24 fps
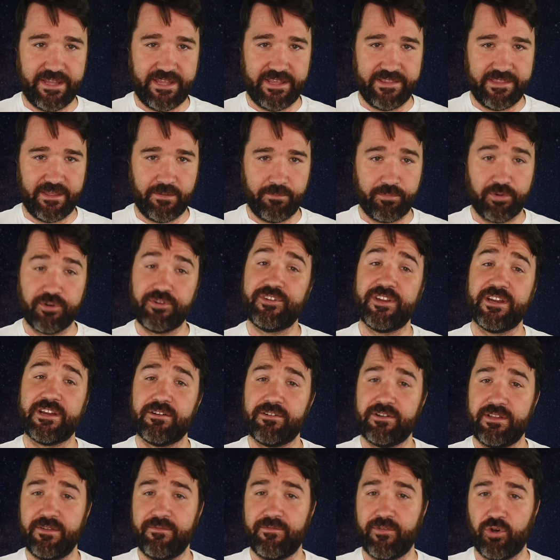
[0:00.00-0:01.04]
making them
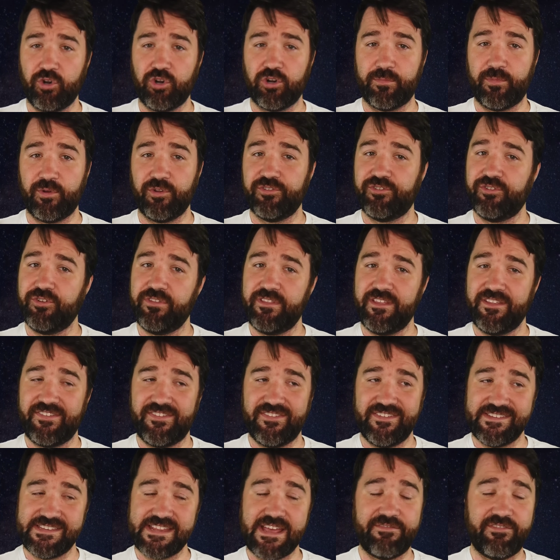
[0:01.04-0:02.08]
particularly vulnerable to
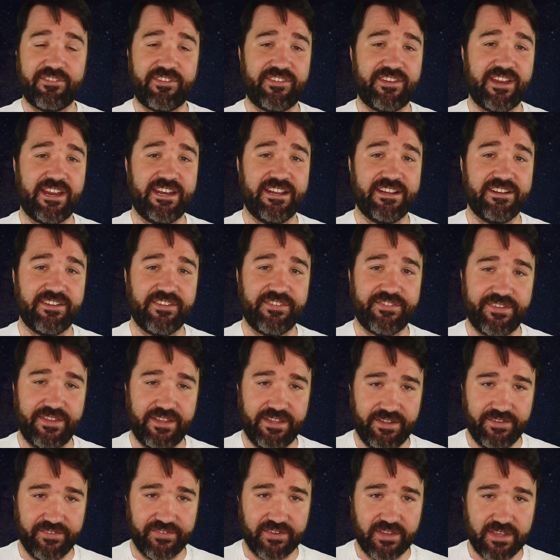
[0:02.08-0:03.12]
this devastating
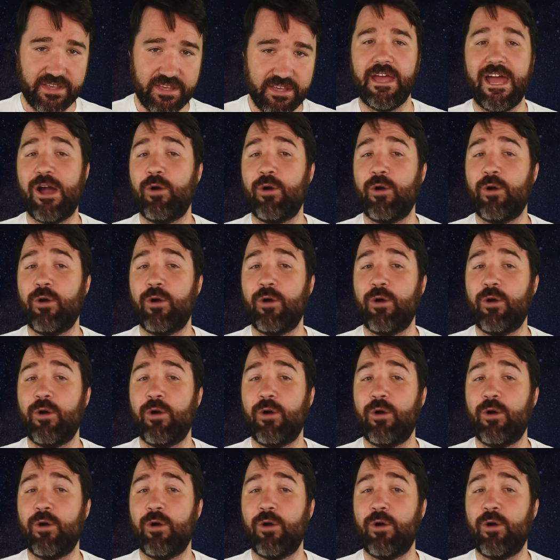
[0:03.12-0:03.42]
disease.